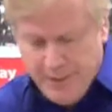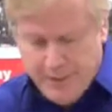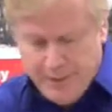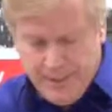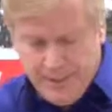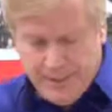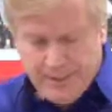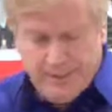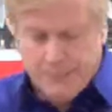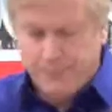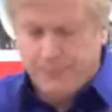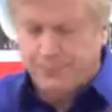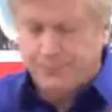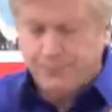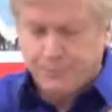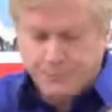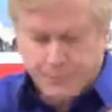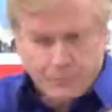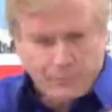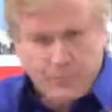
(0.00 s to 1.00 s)
Now,
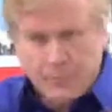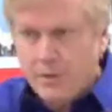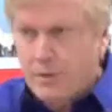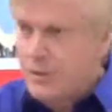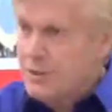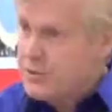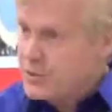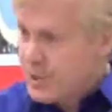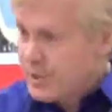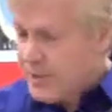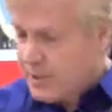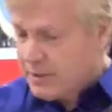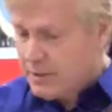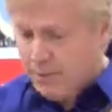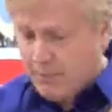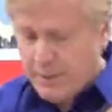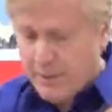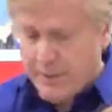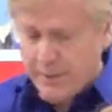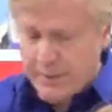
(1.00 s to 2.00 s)
check out the
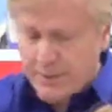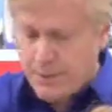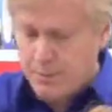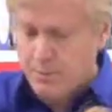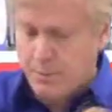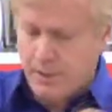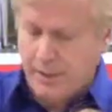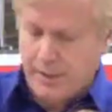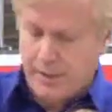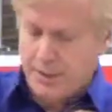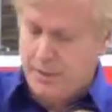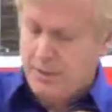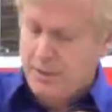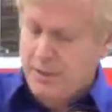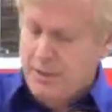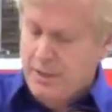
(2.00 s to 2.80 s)
bend in these blades.